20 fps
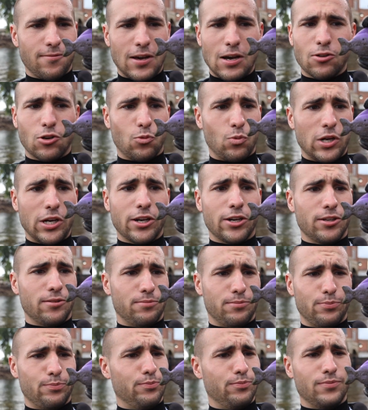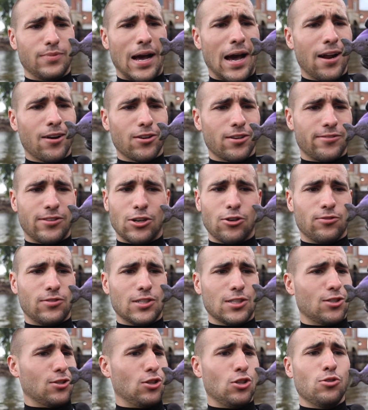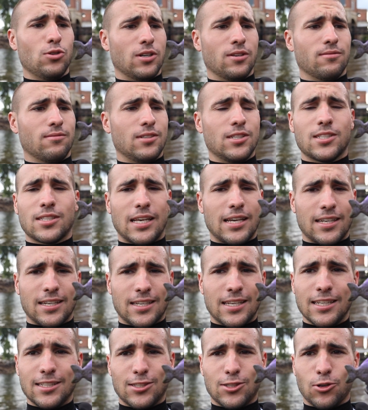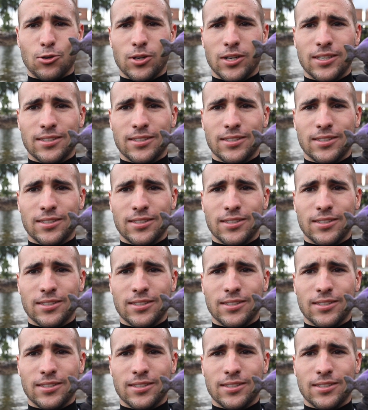Found a weird I don't even know if this is a lure. This is like a kid's toy.